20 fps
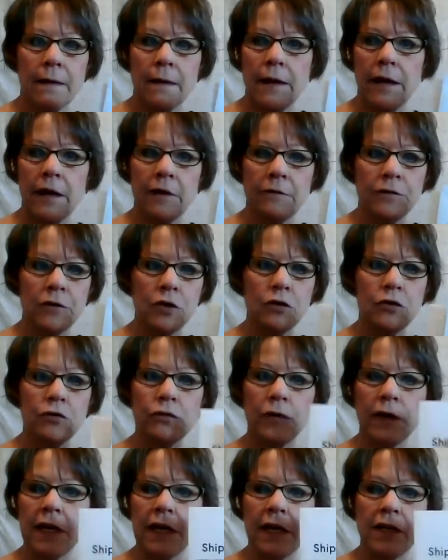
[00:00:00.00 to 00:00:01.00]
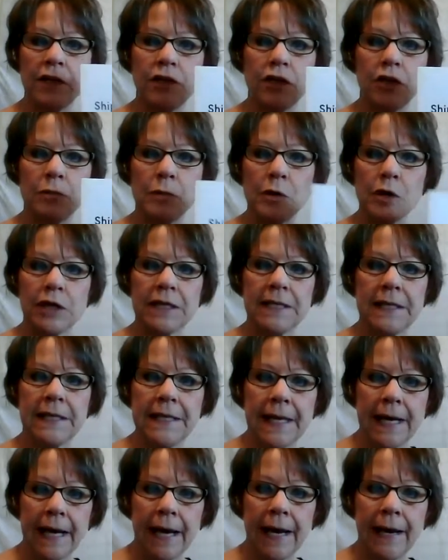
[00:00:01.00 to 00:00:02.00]
If you read 2 books a
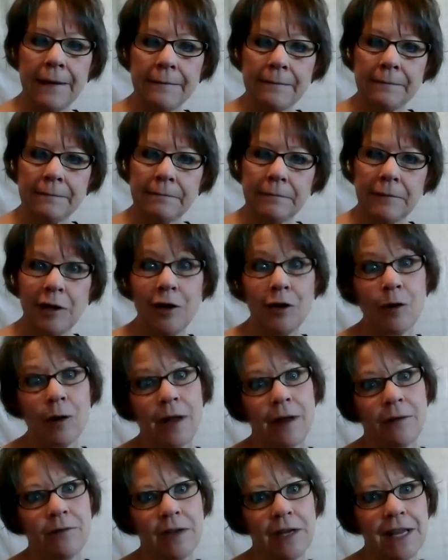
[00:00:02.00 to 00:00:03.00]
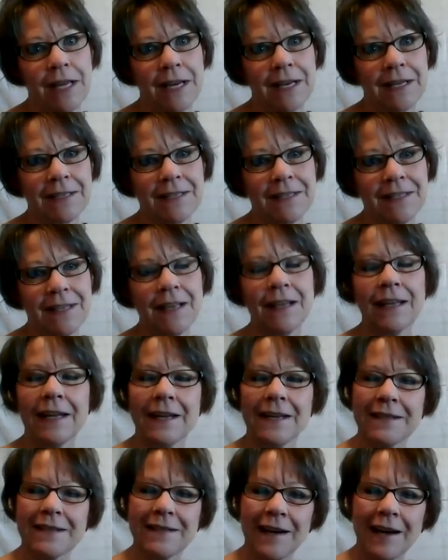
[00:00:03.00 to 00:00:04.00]
day, you don't have to get as silly
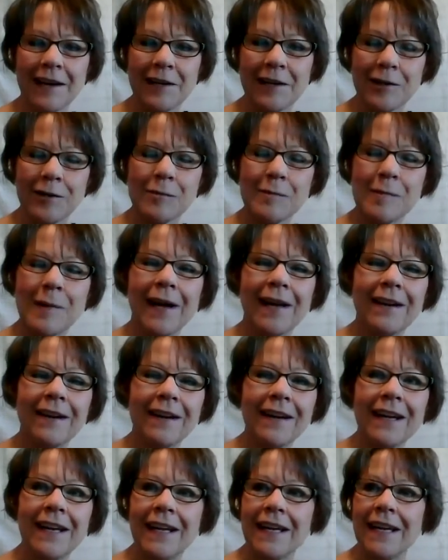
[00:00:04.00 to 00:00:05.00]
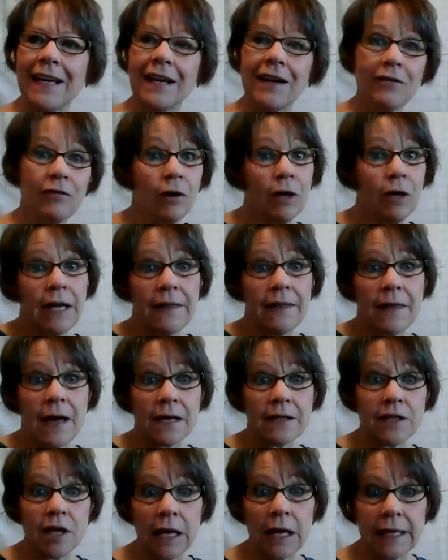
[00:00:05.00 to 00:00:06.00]
as I do, but really
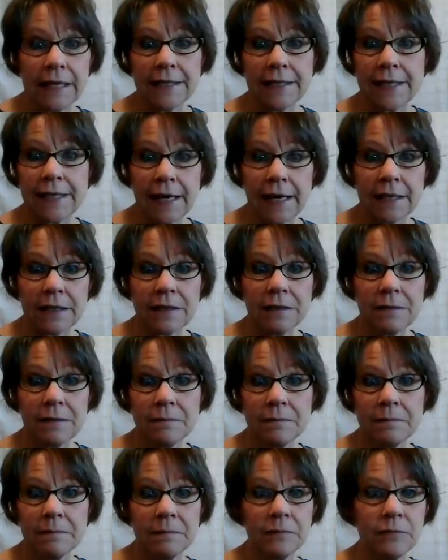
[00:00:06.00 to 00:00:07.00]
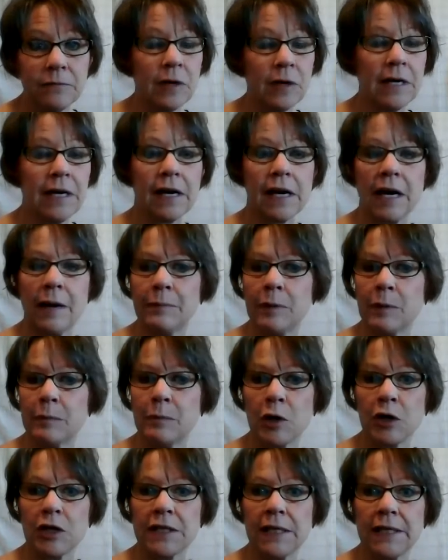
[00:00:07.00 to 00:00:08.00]
that's all it takes. Read a couple
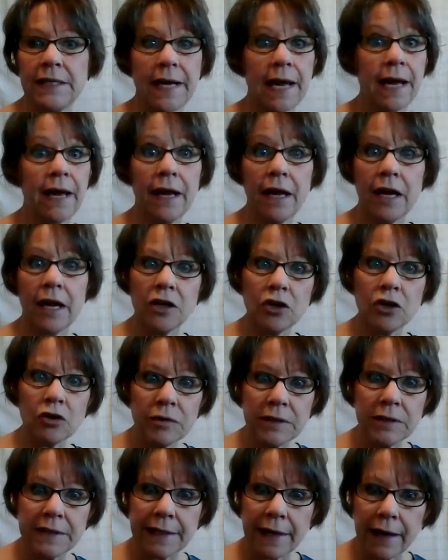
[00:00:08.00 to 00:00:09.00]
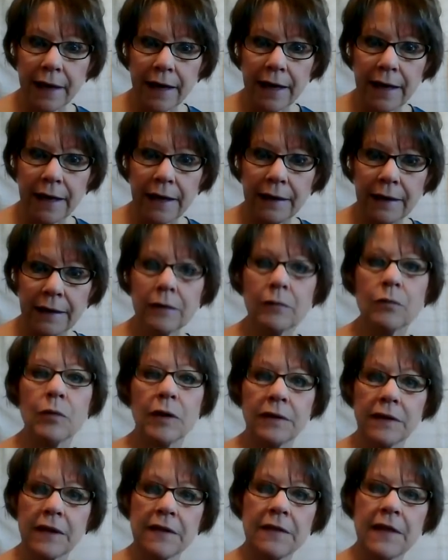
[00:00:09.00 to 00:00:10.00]
books a day and you're done
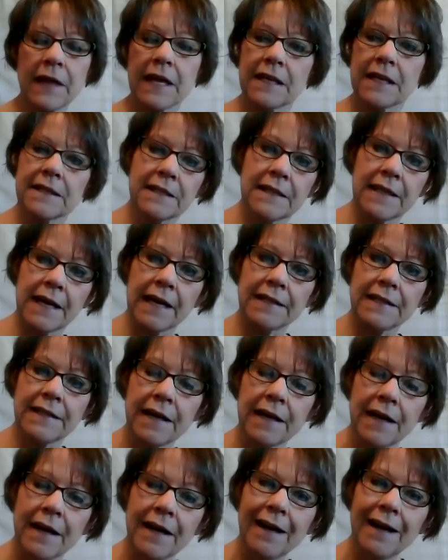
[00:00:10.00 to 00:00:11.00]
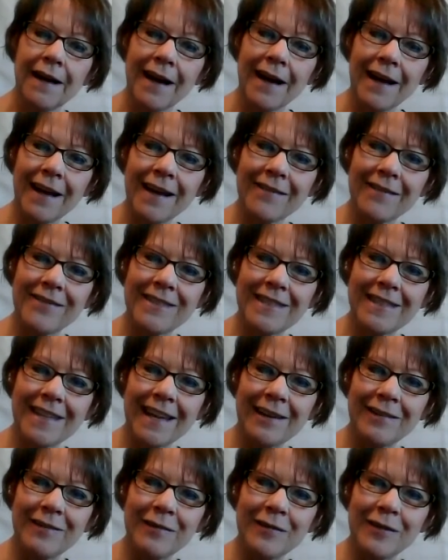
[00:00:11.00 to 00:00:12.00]
with the things that I have
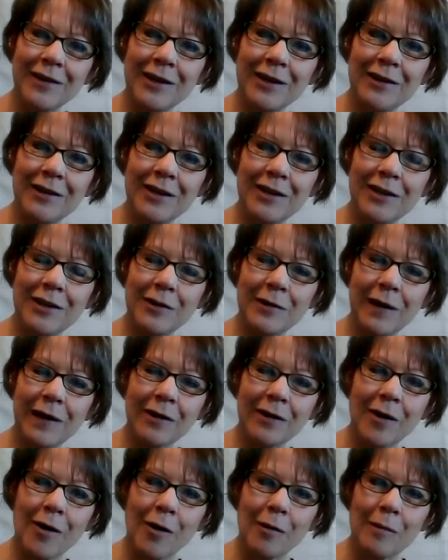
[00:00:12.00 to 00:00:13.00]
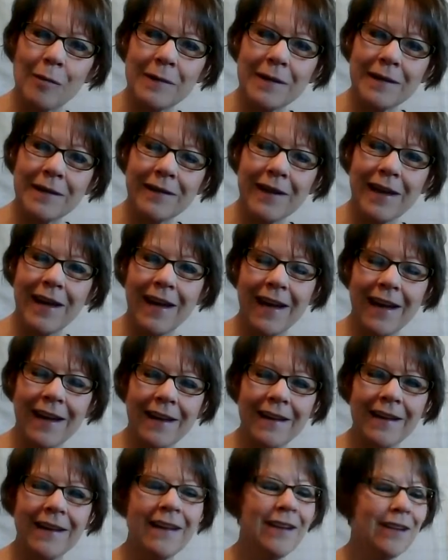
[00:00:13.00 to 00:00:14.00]
sent for you to do at home,
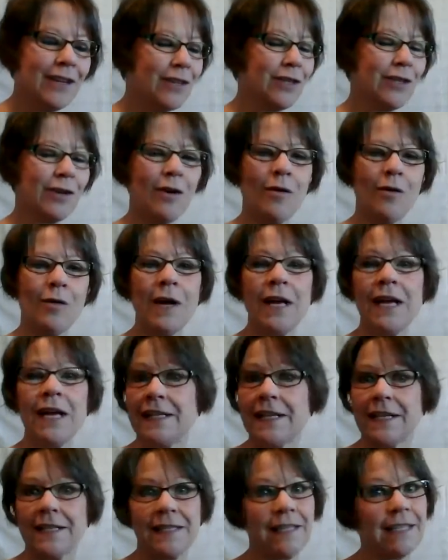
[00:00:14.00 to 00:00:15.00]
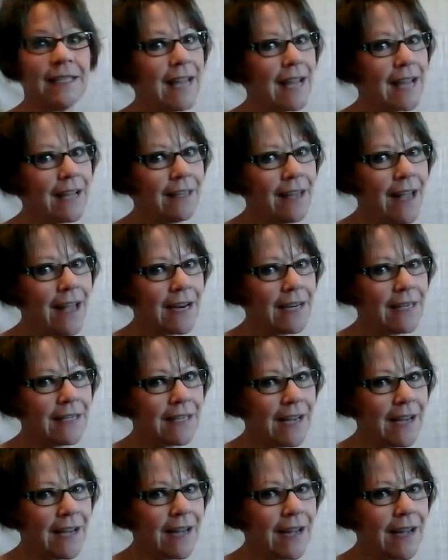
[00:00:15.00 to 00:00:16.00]
okay? So doesn't take a lot of
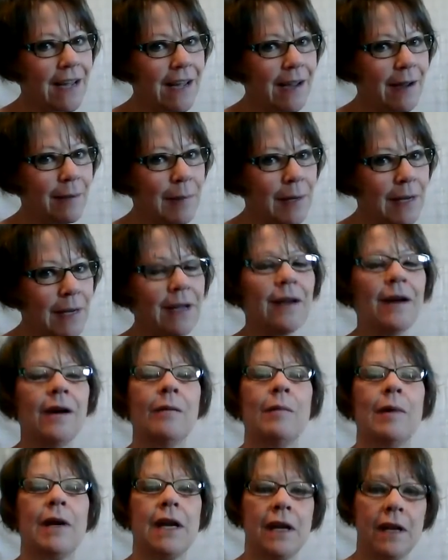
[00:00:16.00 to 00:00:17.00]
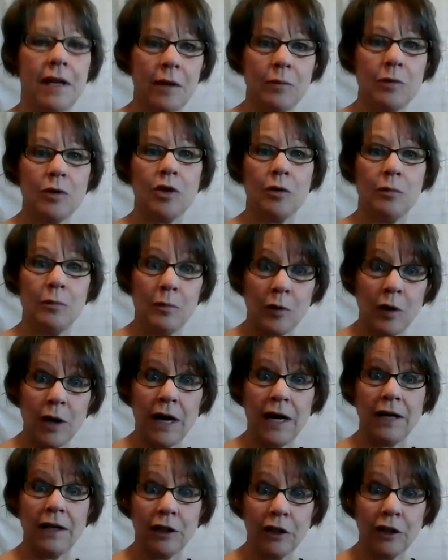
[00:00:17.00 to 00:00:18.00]
time, but it keeps your
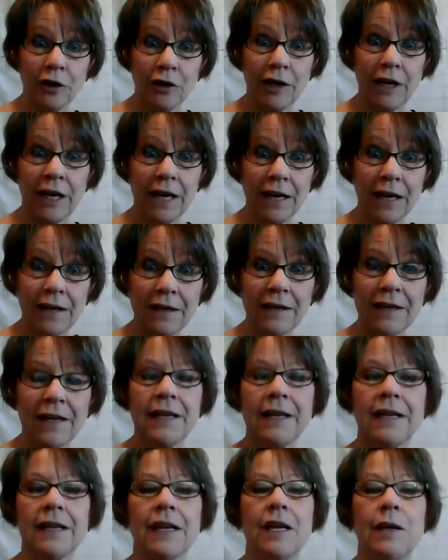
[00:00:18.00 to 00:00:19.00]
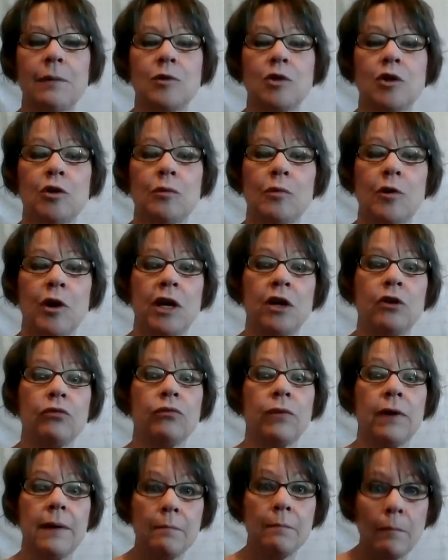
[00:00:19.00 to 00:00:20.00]
brain learning, keeps your brain
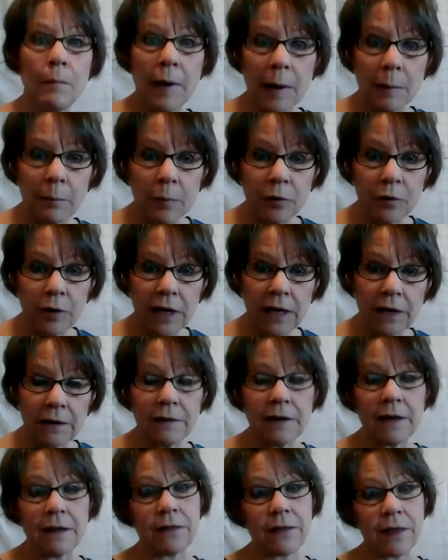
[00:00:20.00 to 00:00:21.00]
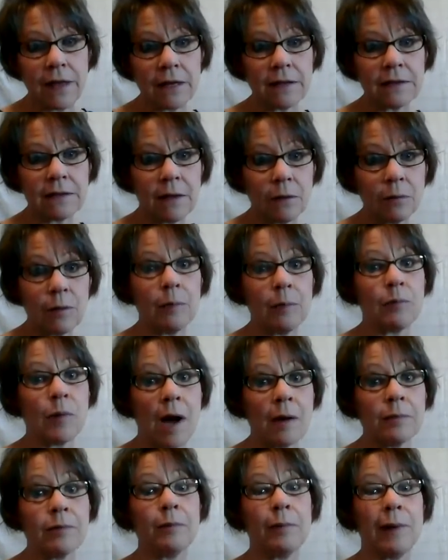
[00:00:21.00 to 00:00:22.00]
remembering the things that we
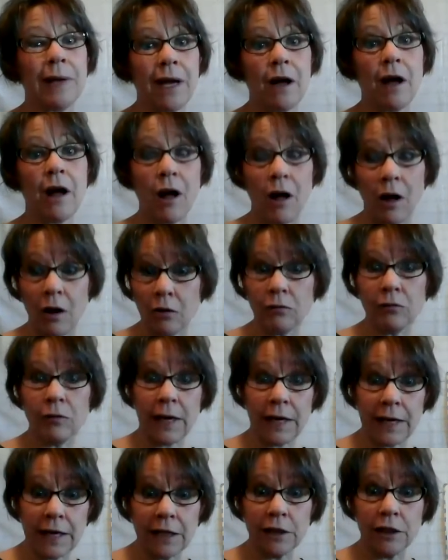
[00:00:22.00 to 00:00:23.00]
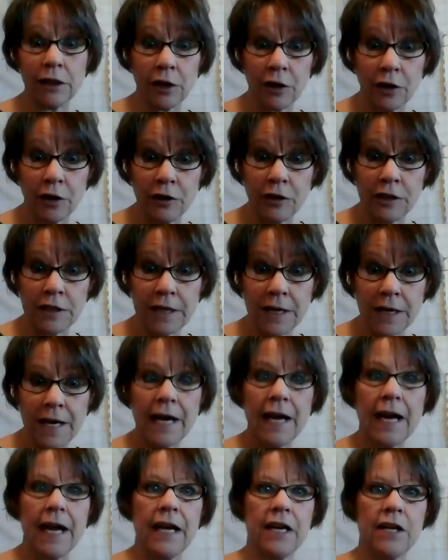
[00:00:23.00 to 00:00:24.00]
probably already learned,
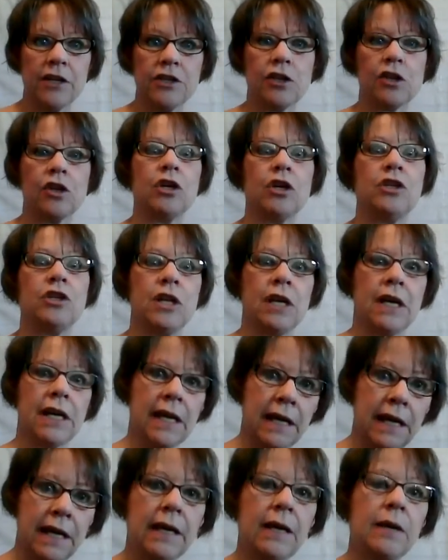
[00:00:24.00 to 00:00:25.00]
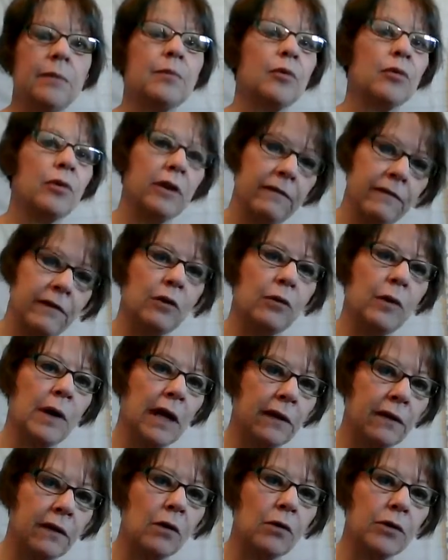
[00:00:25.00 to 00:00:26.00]
and it's good to keep
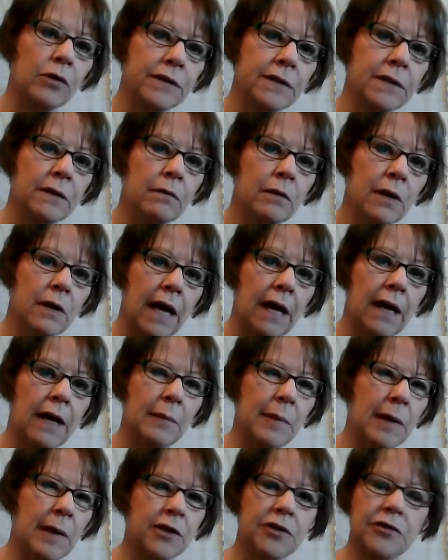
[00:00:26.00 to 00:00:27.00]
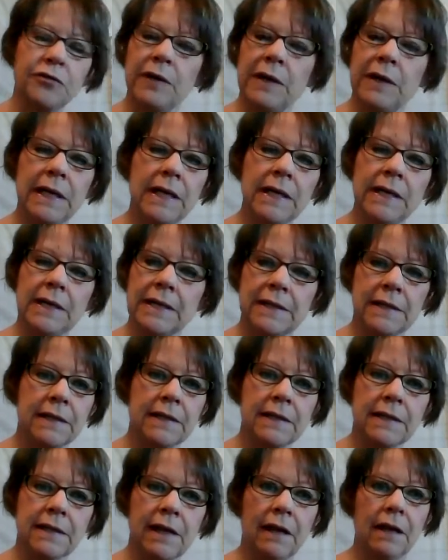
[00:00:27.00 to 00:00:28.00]
reviewing those, okay? Because reading is a
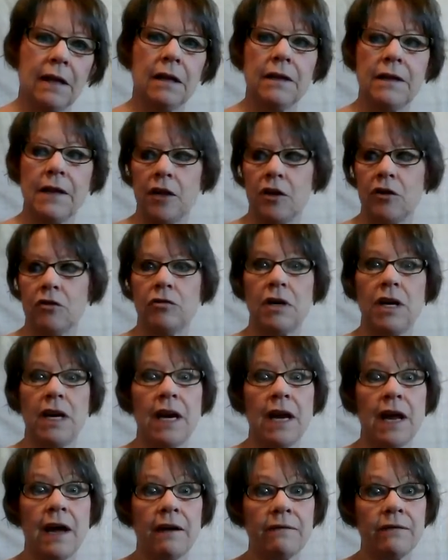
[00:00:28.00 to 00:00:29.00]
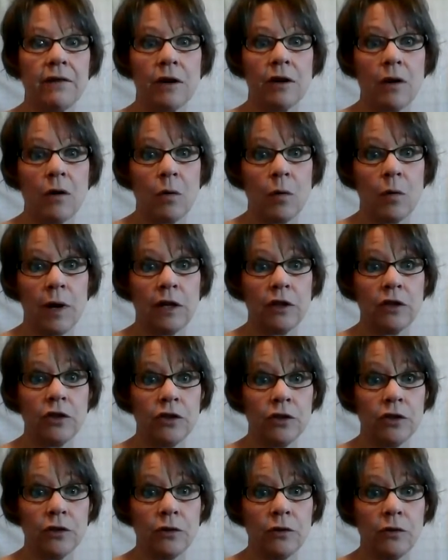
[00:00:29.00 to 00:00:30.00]
skill that you're never going
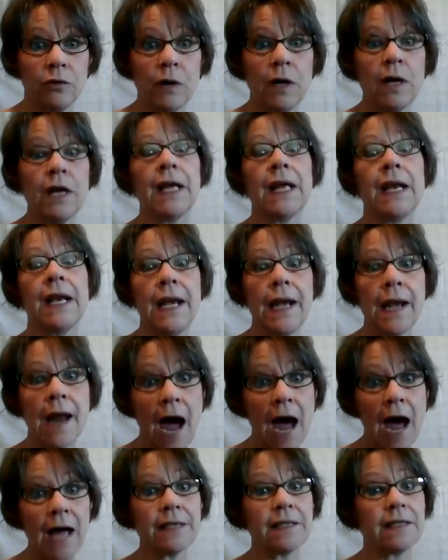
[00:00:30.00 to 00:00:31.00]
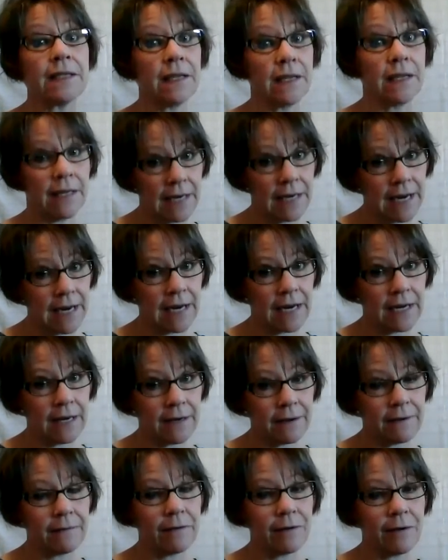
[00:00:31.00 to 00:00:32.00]
to not need,
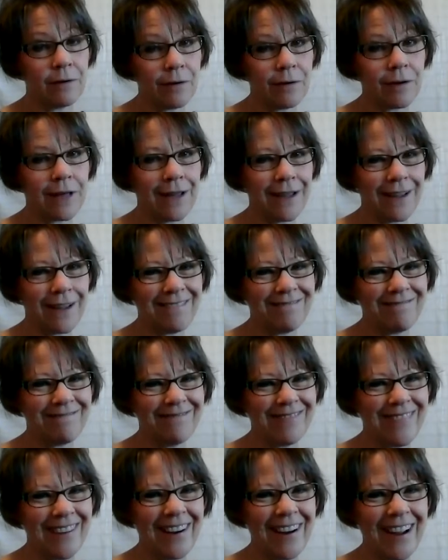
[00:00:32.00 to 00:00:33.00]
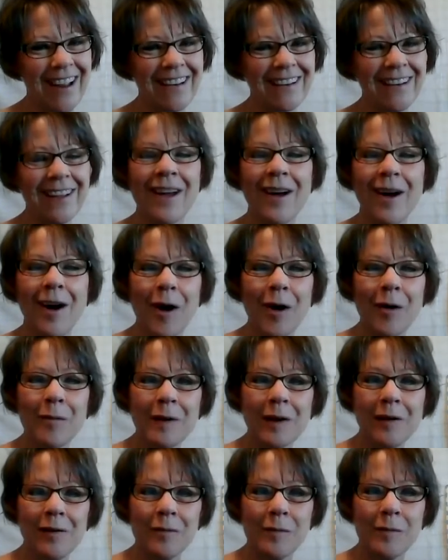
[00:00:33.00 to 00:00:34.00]
okay? All right, hope
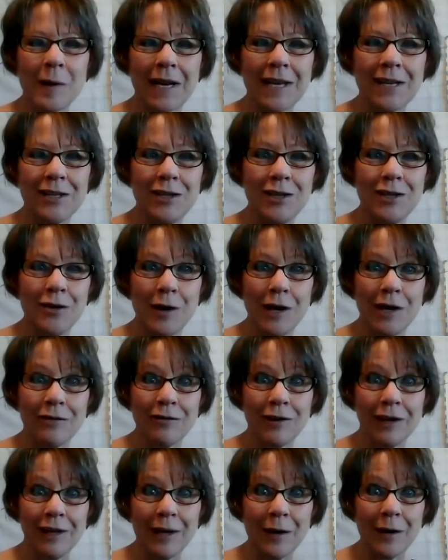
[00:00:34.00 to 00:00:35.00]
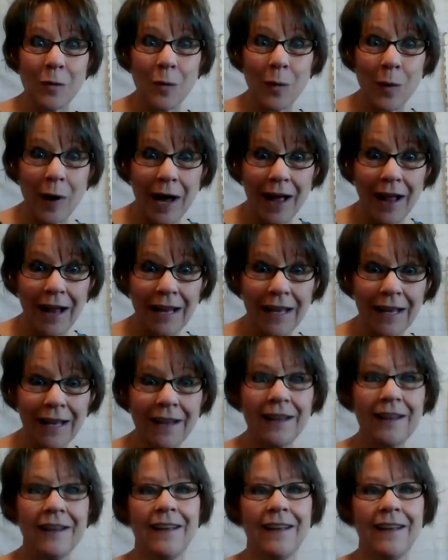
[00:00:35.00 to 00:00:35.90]
everybody's doing really well.